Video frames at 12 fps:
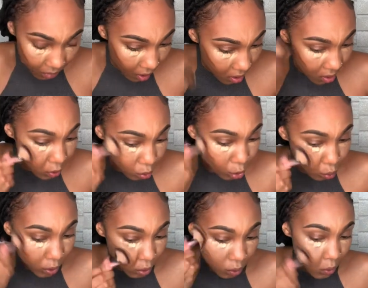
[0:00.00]
That's what you
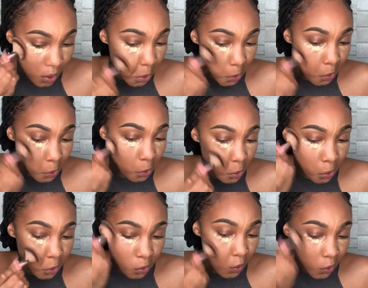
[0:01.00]
want to do. And
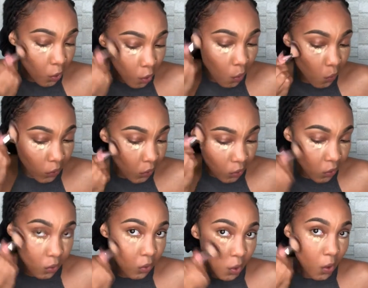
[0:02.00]
here you want to go
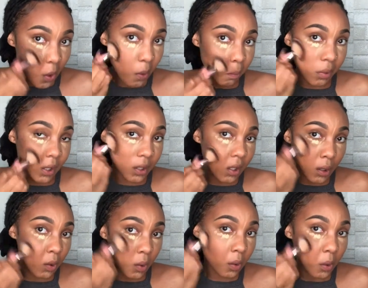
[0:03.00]
in
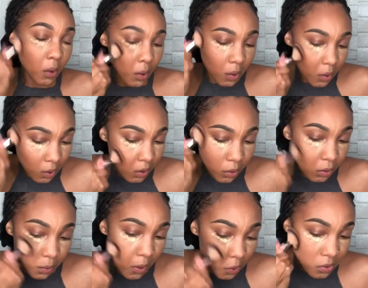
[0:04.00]
blending in little
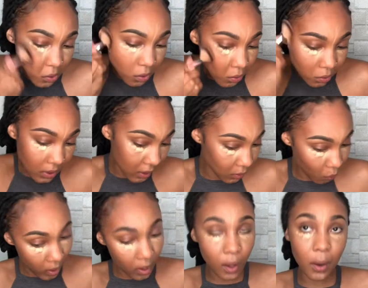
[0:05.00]
small circles as
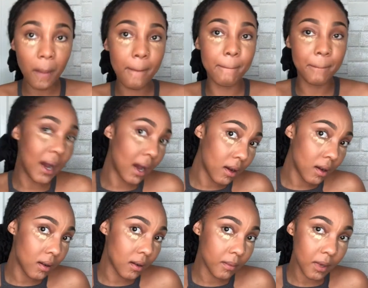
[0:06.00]
well.
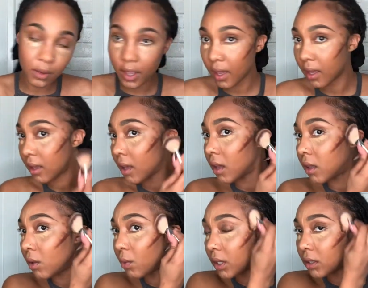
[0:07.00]
Bomb. Okay. You
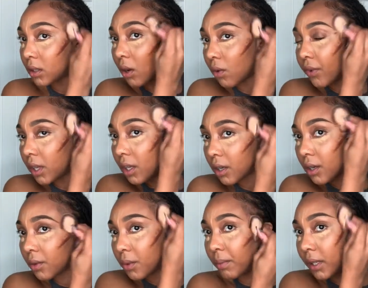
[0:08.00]
want to go over here.
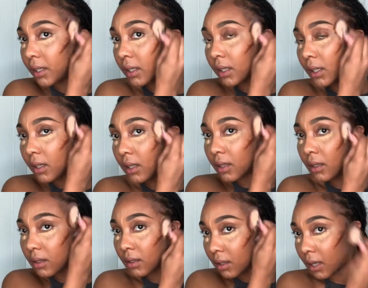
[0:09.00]
We're blending
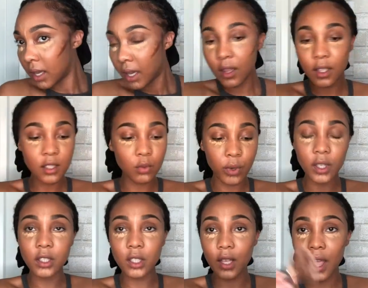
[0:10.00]
again. And this is really
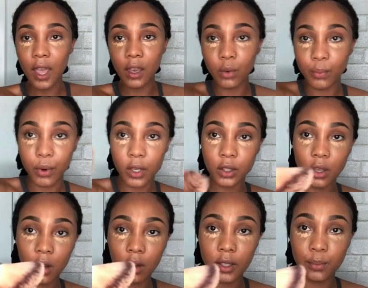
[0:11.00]
just an angled brush,
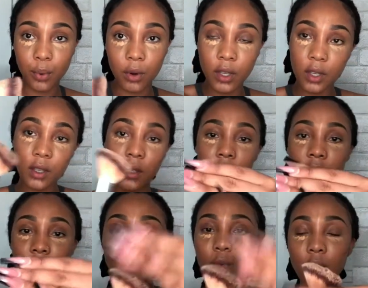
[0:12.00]
y'all. It's broken. I
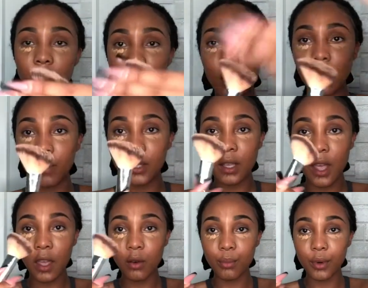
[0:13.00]
don't know if you can tell, but it's an
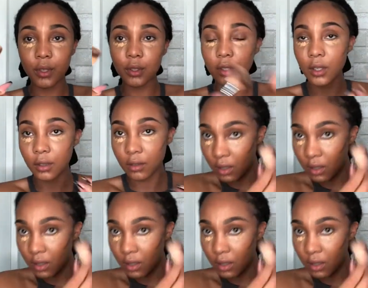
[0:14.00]
angled brush. And